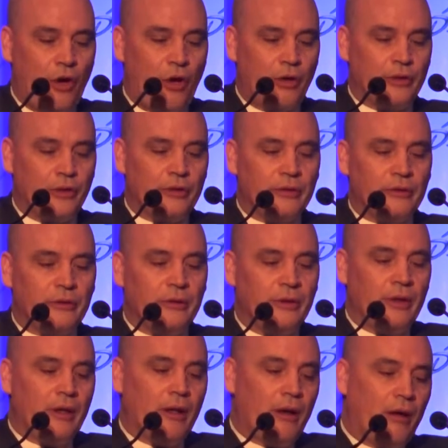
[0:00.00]
on
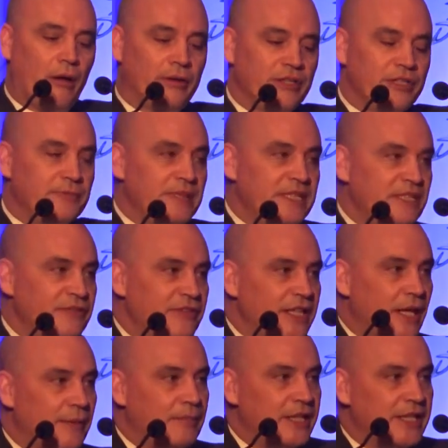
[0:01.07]
a
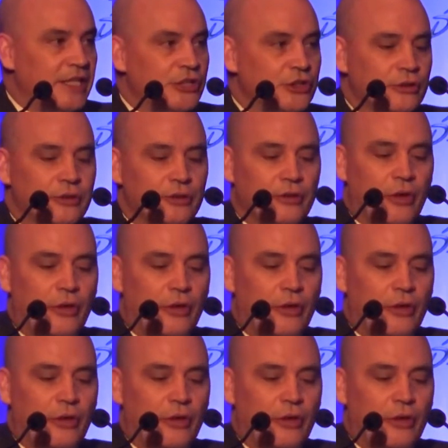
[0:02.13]
specific application,